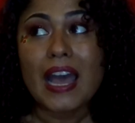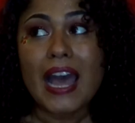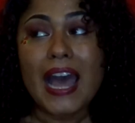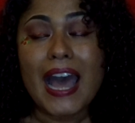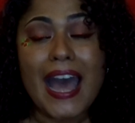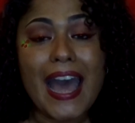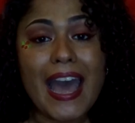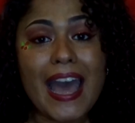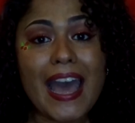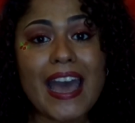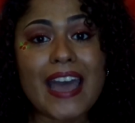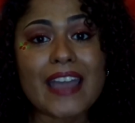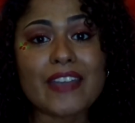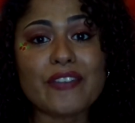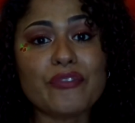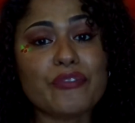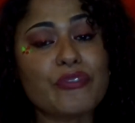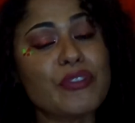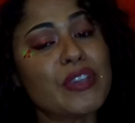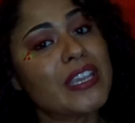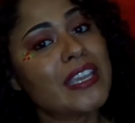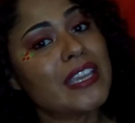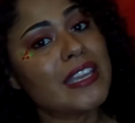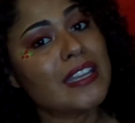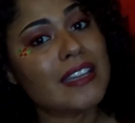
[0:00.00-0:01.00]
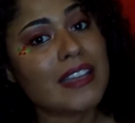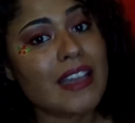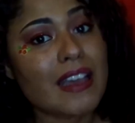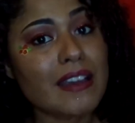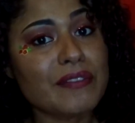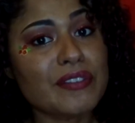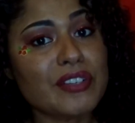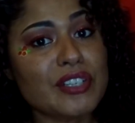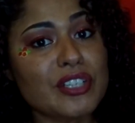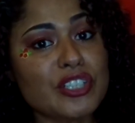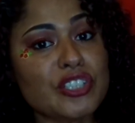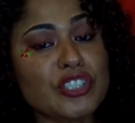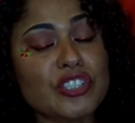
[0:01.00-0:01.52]
I freaking love
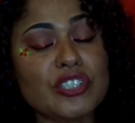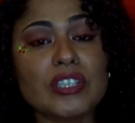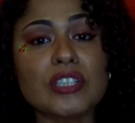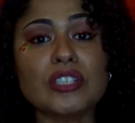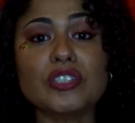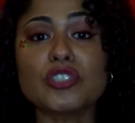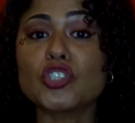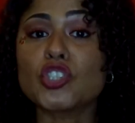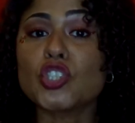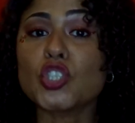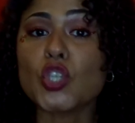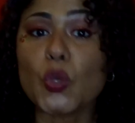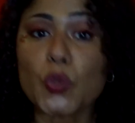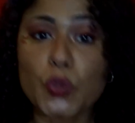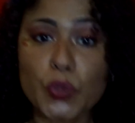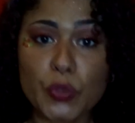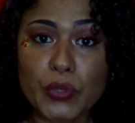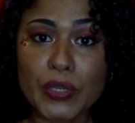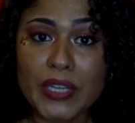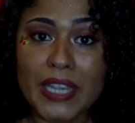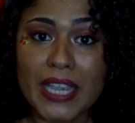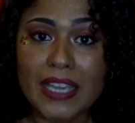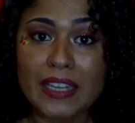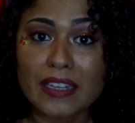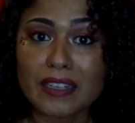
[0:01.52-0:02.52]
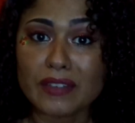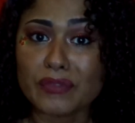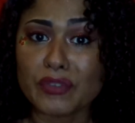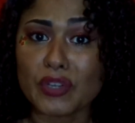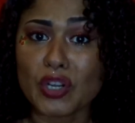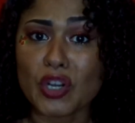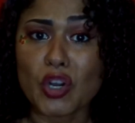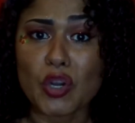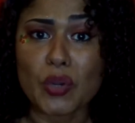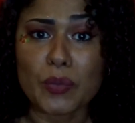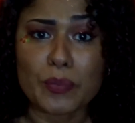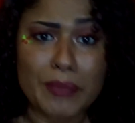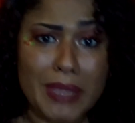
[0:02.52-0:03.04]
her. She is so creative with
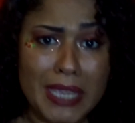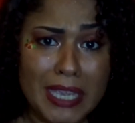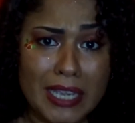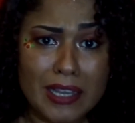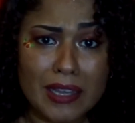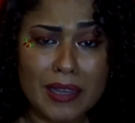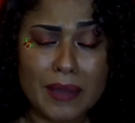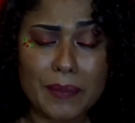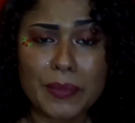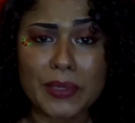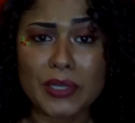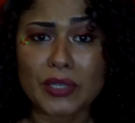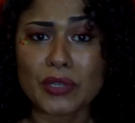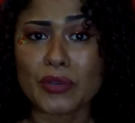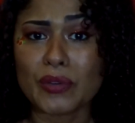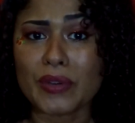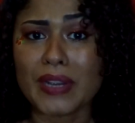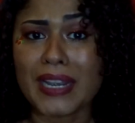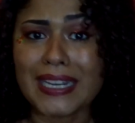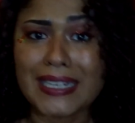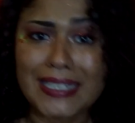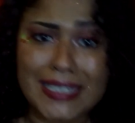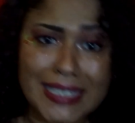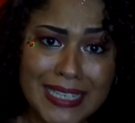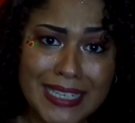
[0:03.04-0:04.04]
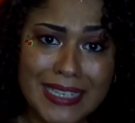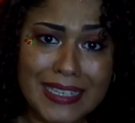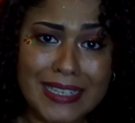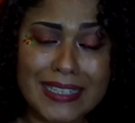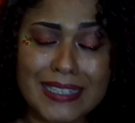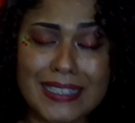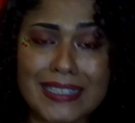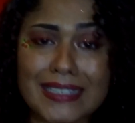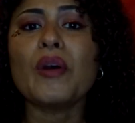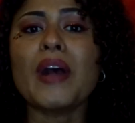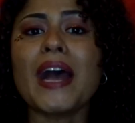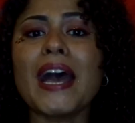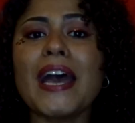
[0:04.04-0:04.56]
her makeup and her
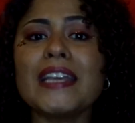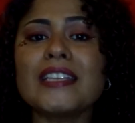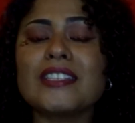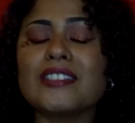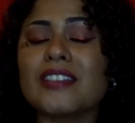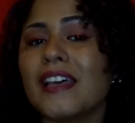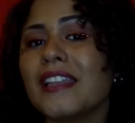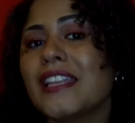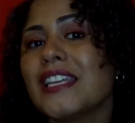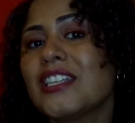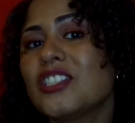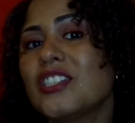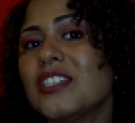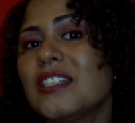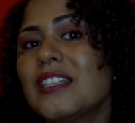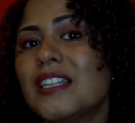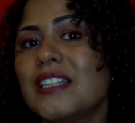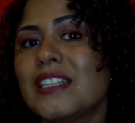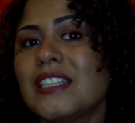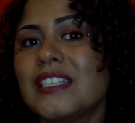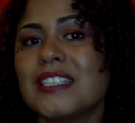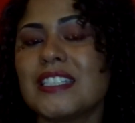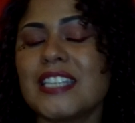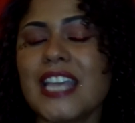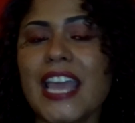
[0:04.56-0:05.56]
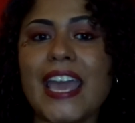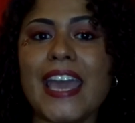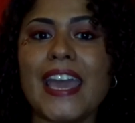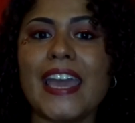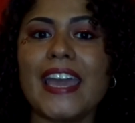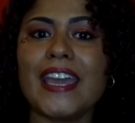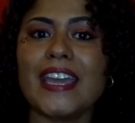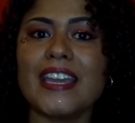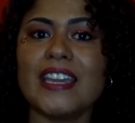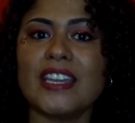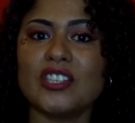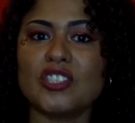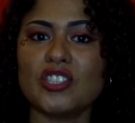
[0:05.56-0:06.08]
ideas. I saw that she did this
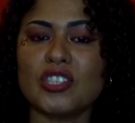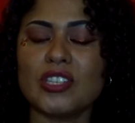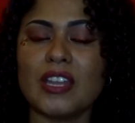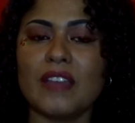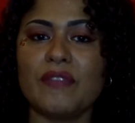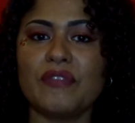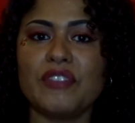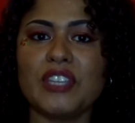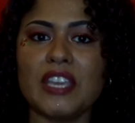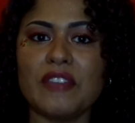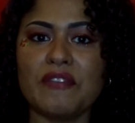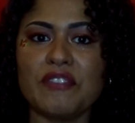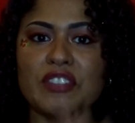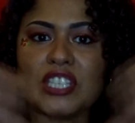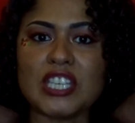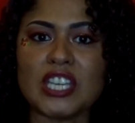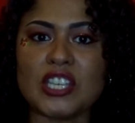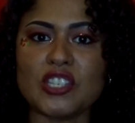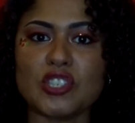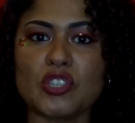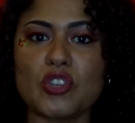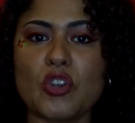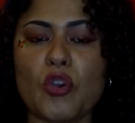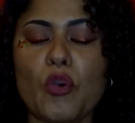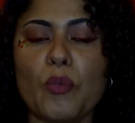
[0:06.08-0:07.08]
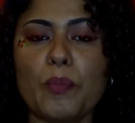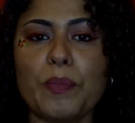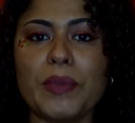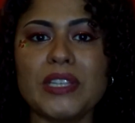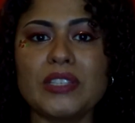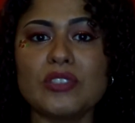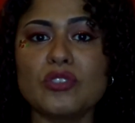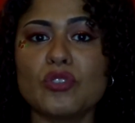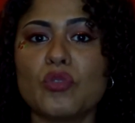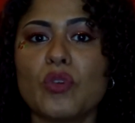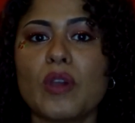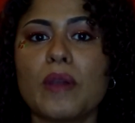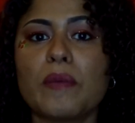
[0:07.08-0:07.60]
tag and she left the invitation open
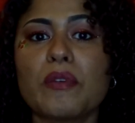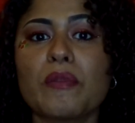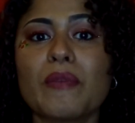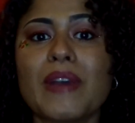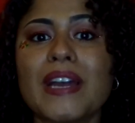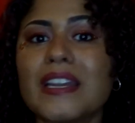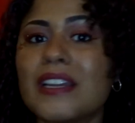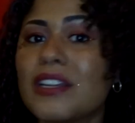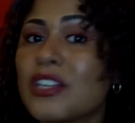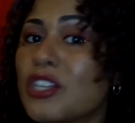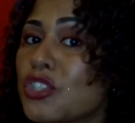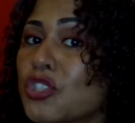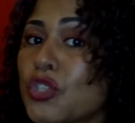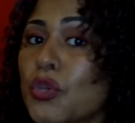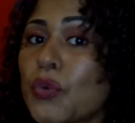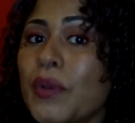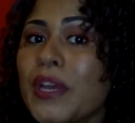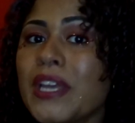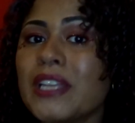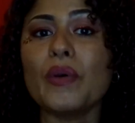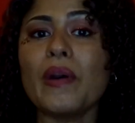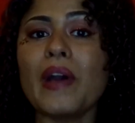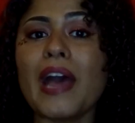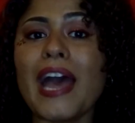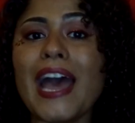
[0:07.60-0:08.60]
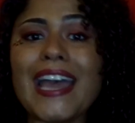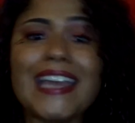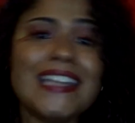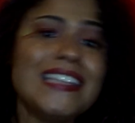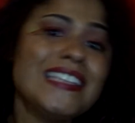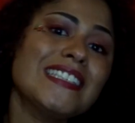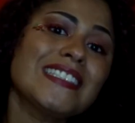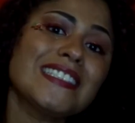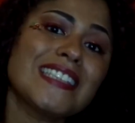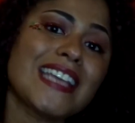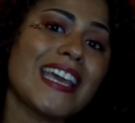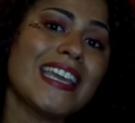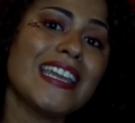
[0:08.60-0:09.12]
to whoever wanted to do it. So I
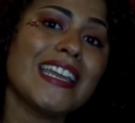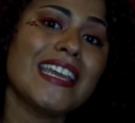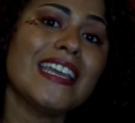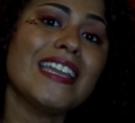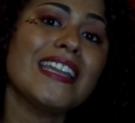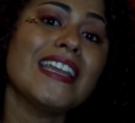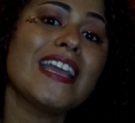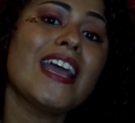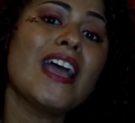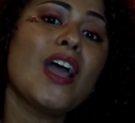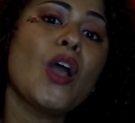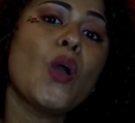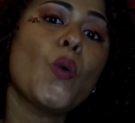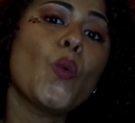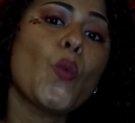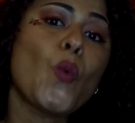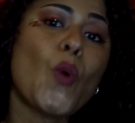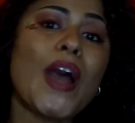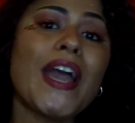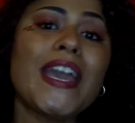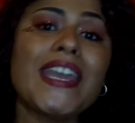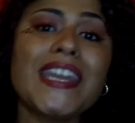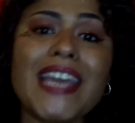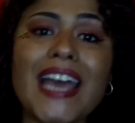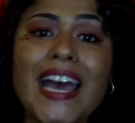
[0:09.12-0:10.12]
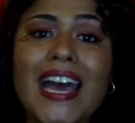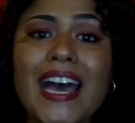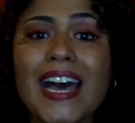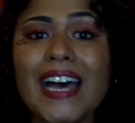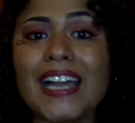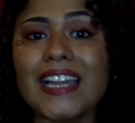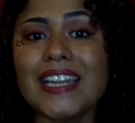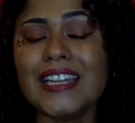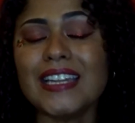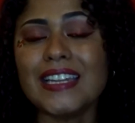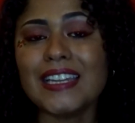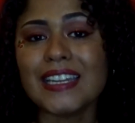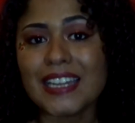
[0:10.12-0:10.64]
decided, why not?
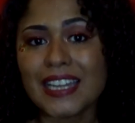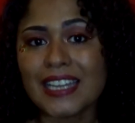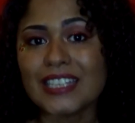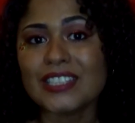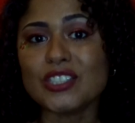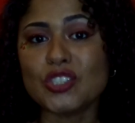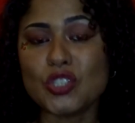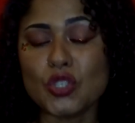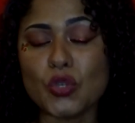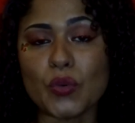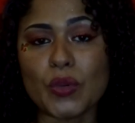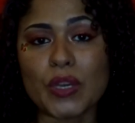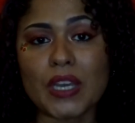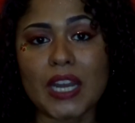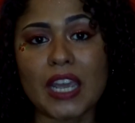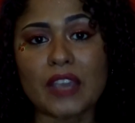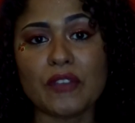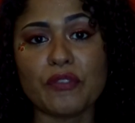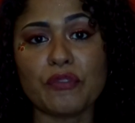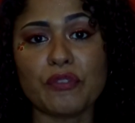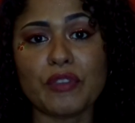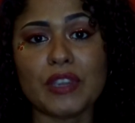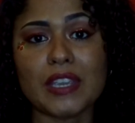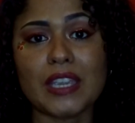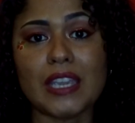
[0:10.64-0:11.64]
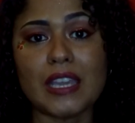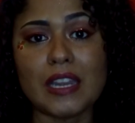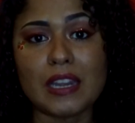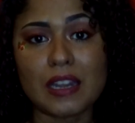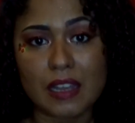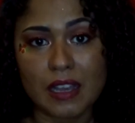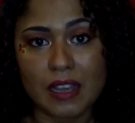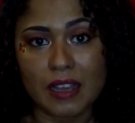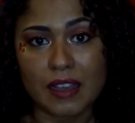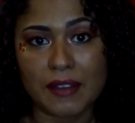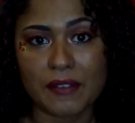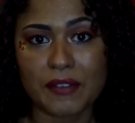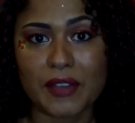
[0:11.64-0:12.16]
Let's do it. I freaking
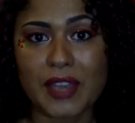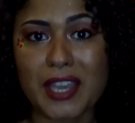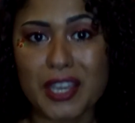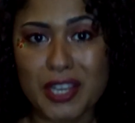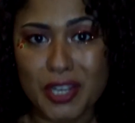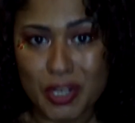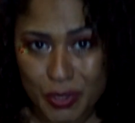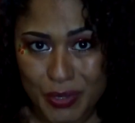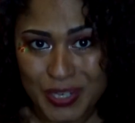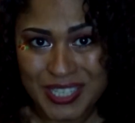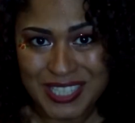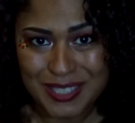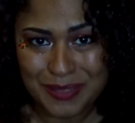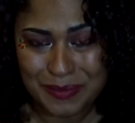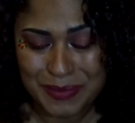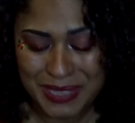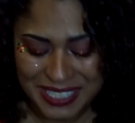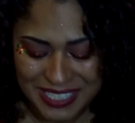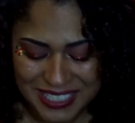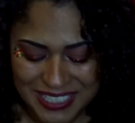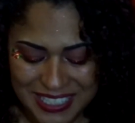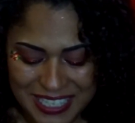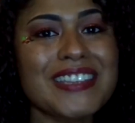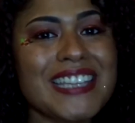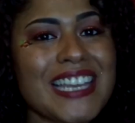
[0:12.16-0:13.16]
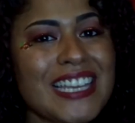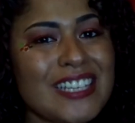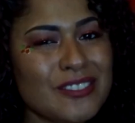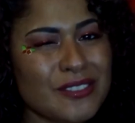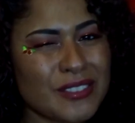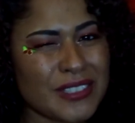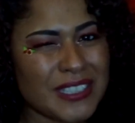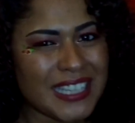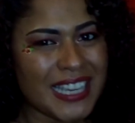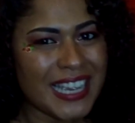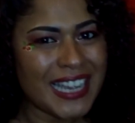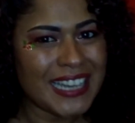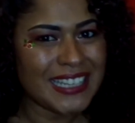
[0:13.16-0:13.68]
love Christmas. Thanks for
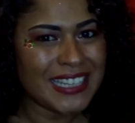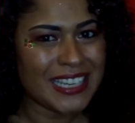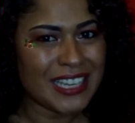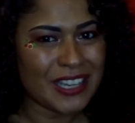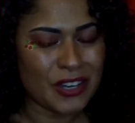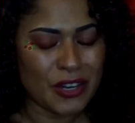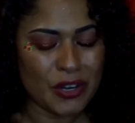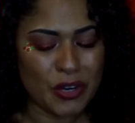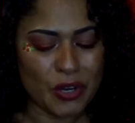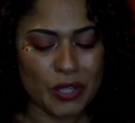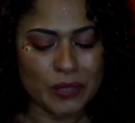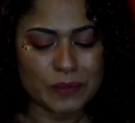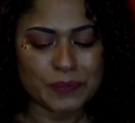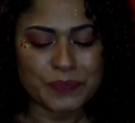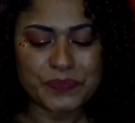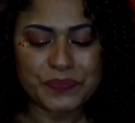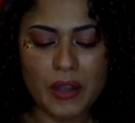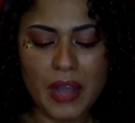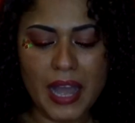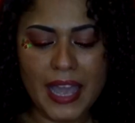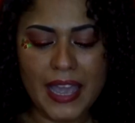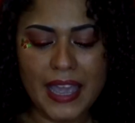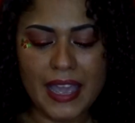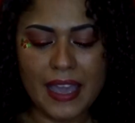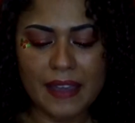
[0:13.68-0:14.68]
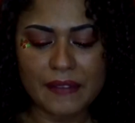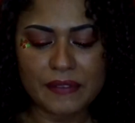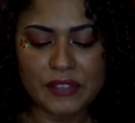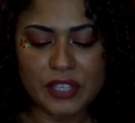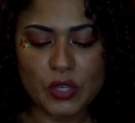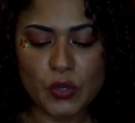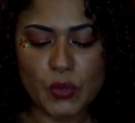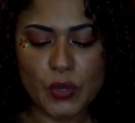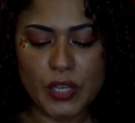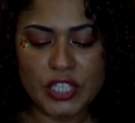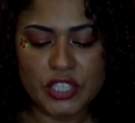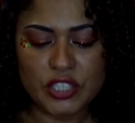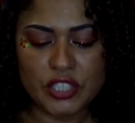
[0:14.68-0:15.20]
the idea, girl. I have the
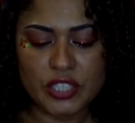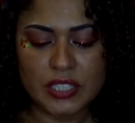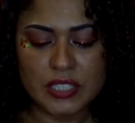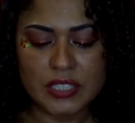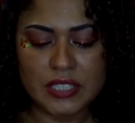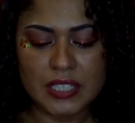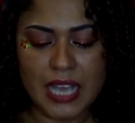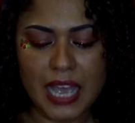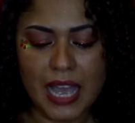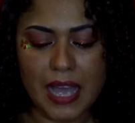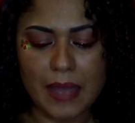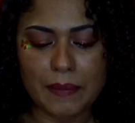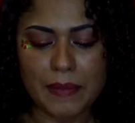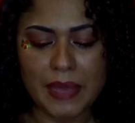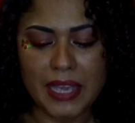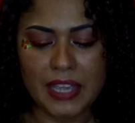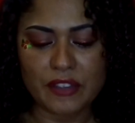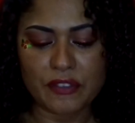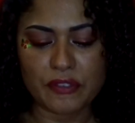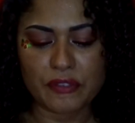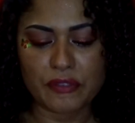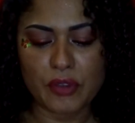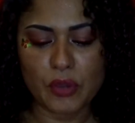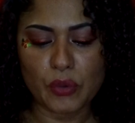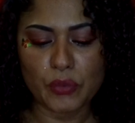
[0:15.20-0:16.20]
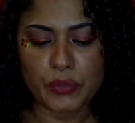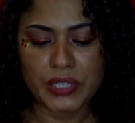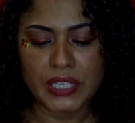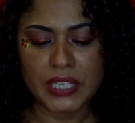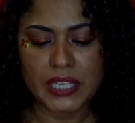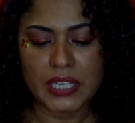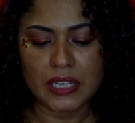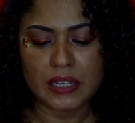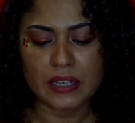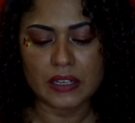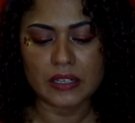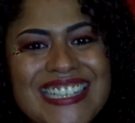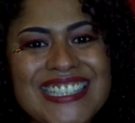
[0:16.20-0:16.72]
questions on my phone
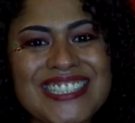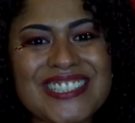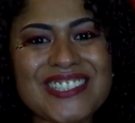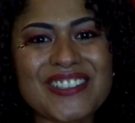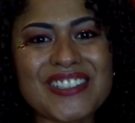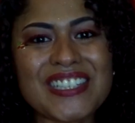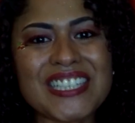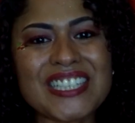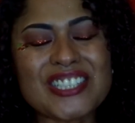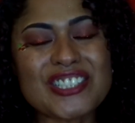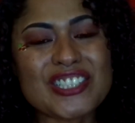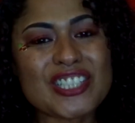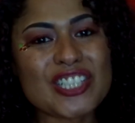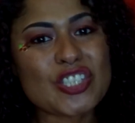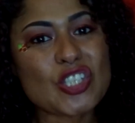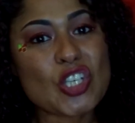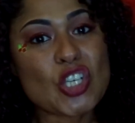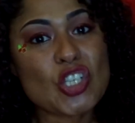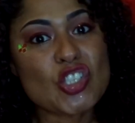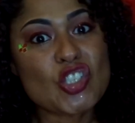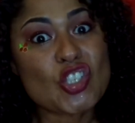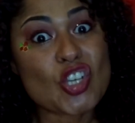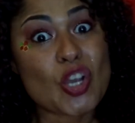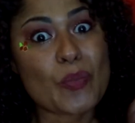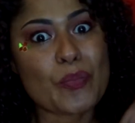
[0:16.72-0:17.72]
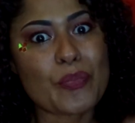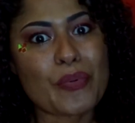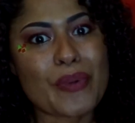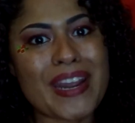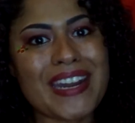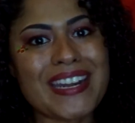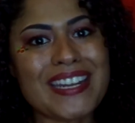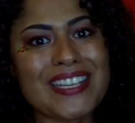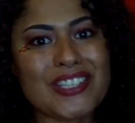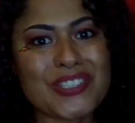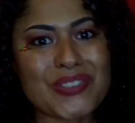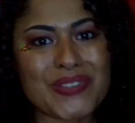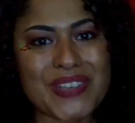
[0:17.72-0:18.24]
here, so let's just jump right
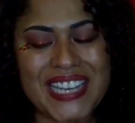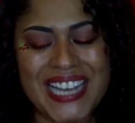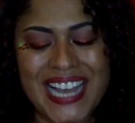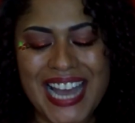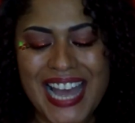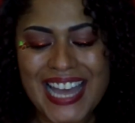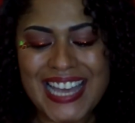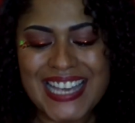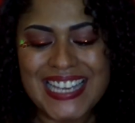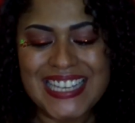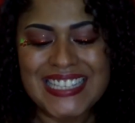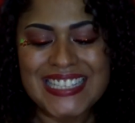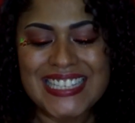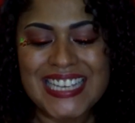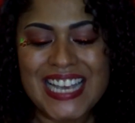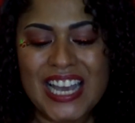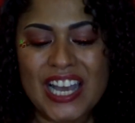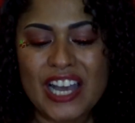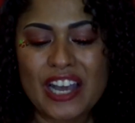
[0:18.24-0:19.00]
into it, guys.